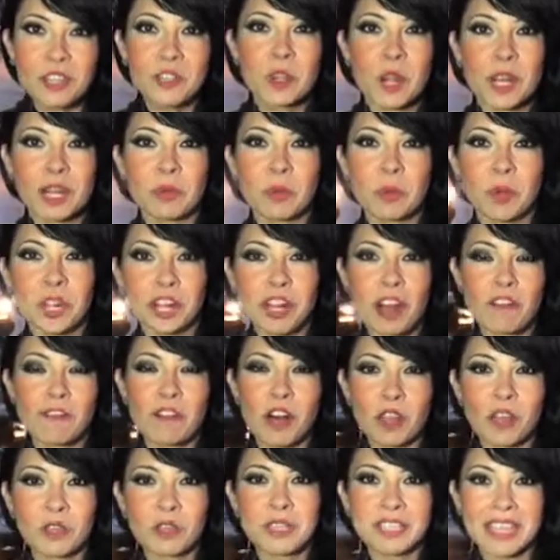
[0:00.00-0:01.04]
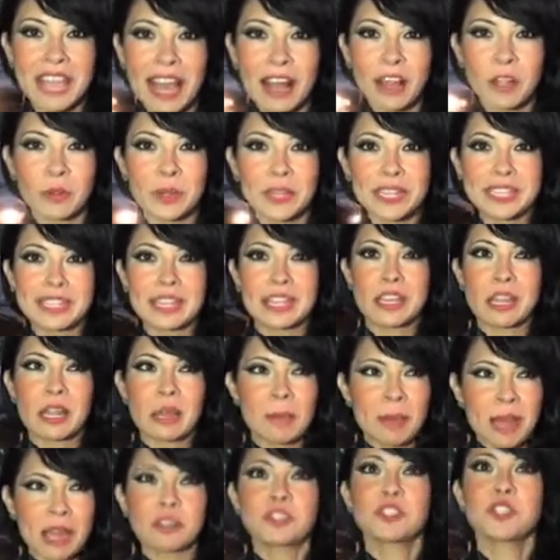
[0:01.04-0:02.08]
trying to work off all those calories and
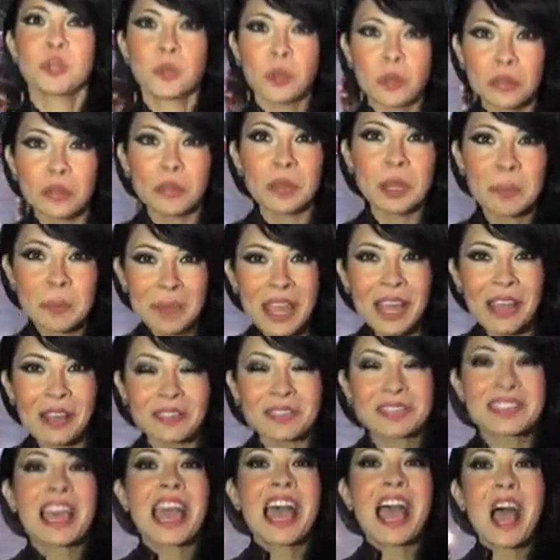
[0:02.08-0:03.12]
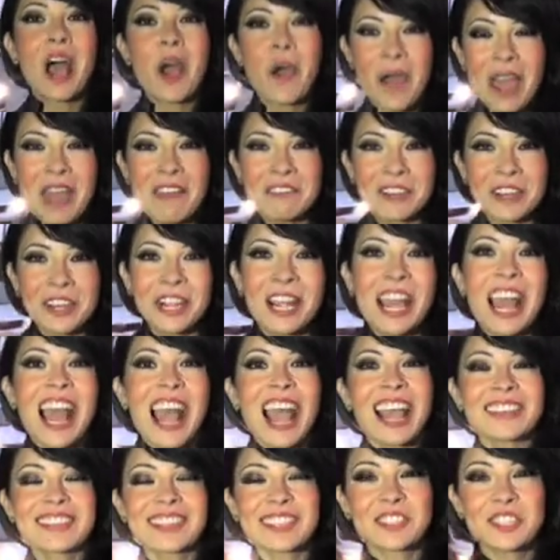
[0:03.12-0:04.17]
about two or three pounds. However,
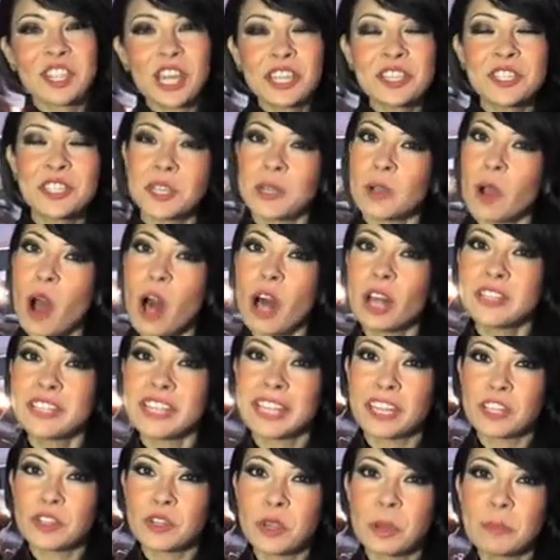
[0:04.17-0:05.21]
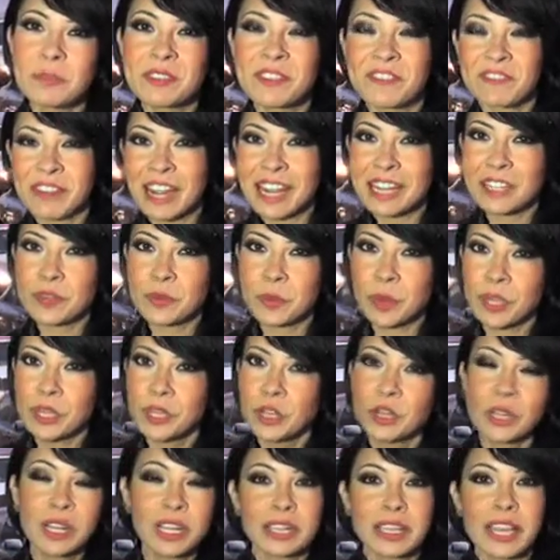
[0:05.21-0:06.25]
I suggest you all take a trip to Viceroy
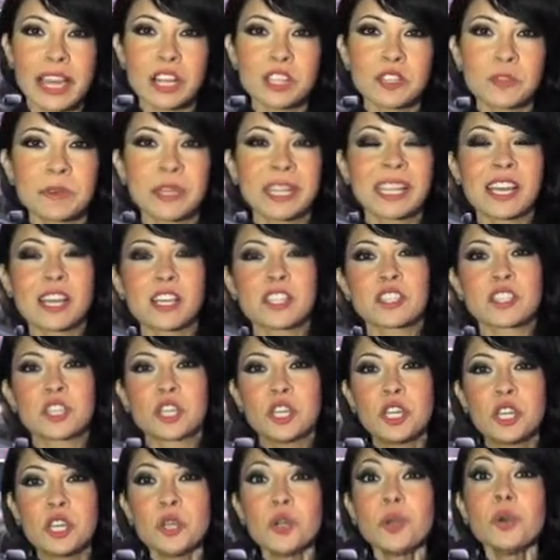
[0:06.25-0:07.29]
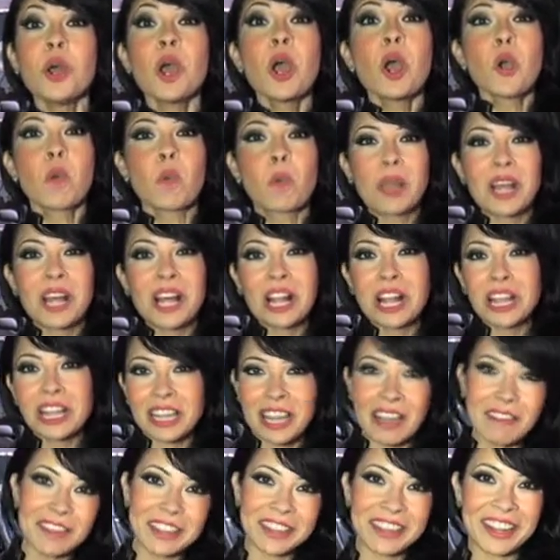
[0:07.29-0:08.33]
Hookah Lounge because you will
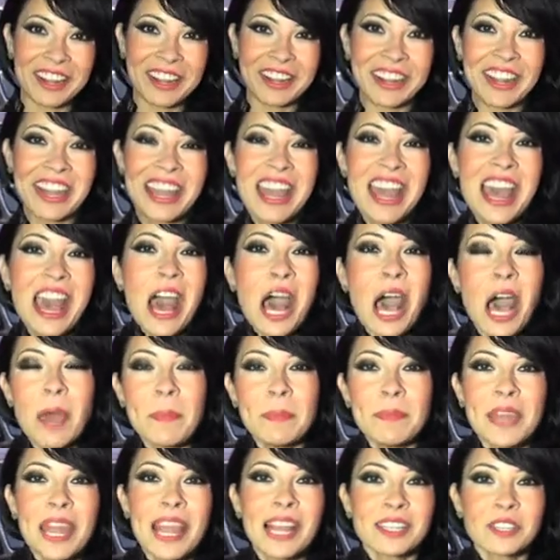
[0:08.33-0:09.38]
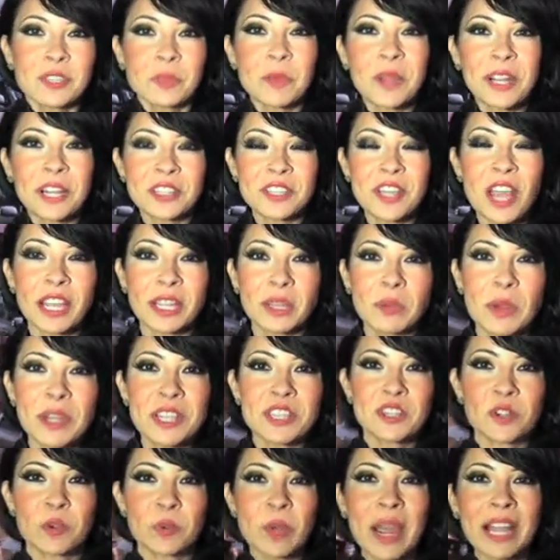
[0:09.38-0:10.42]
love it there. Up next, we are talking
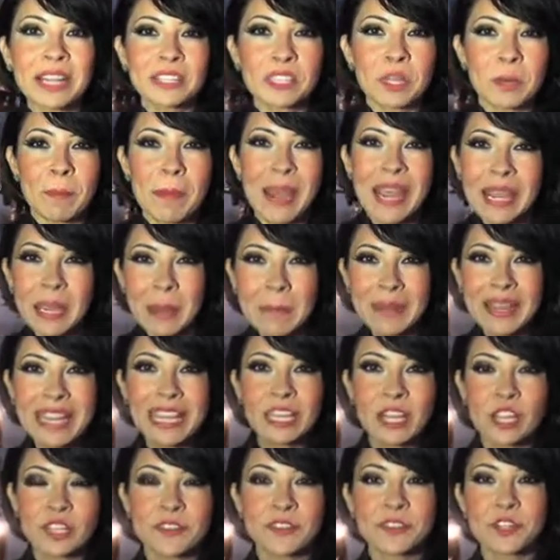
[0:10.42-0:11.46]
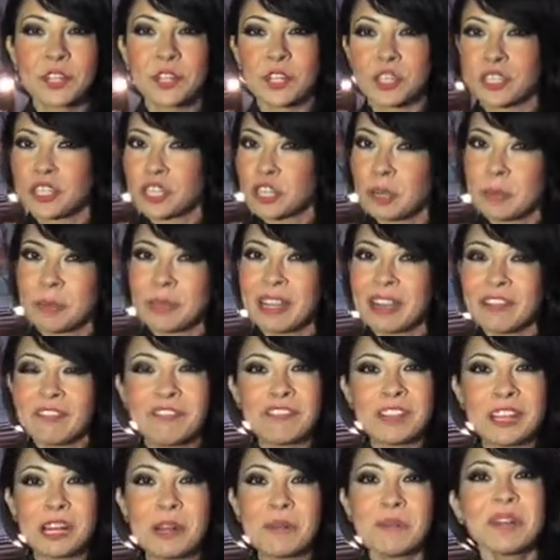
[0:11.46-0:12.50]
with director Maja Miloš for her Serbian
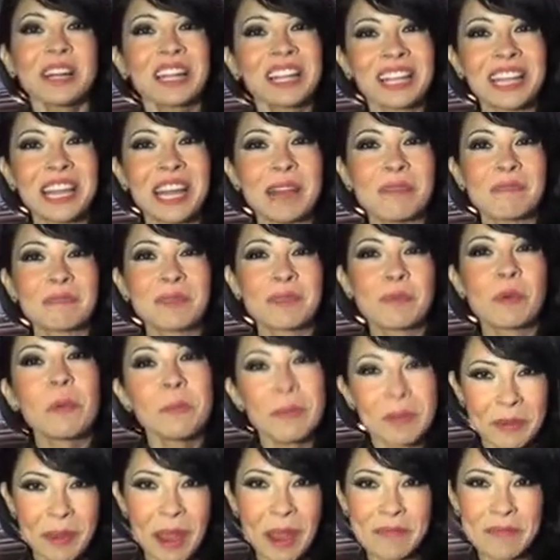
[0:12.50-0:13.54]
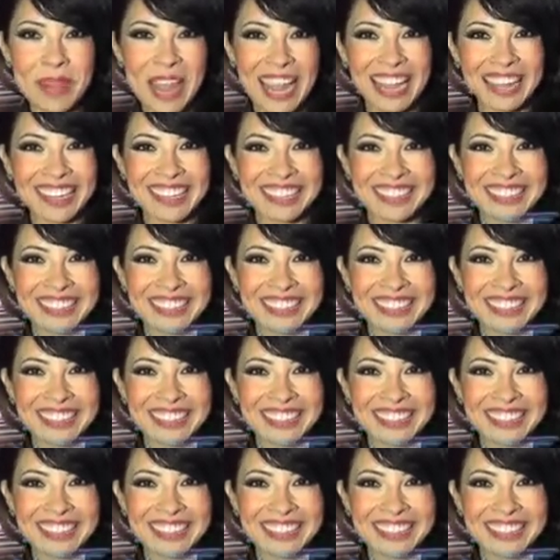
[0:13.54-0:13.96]
film, Clip. We'll be right back.